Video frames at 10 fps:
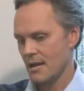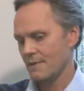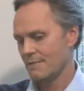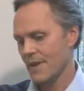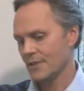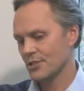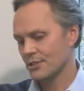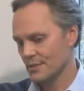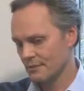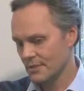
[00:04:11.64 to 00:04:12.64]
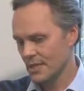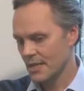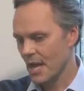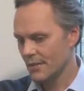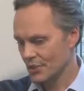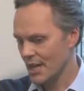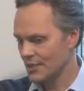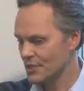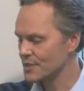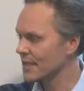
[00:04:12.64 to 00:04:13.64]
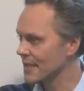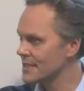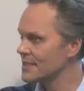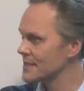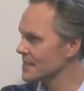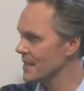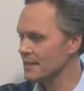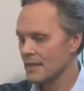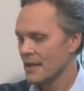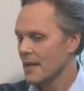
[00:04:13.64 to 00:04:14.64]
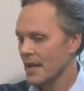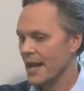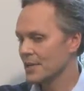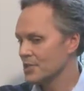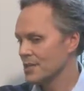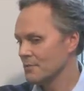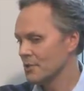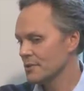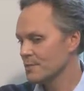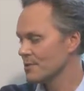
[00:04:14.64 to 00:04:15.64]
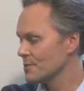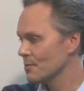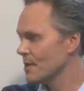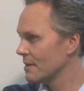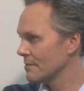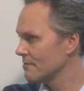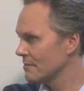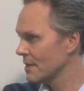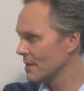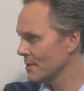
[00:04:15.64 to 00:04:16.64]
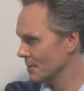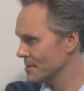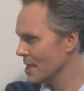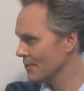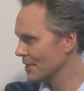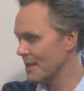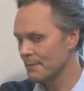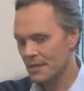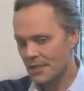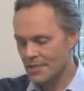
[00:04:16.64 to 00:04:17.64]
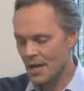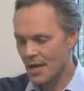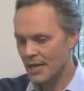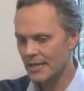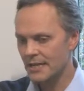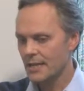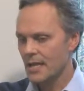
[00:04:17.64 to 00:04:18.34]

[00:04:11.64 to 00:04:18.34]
infections and other challenges can get into the skin, and actually the immune response that we're observing may be an entirely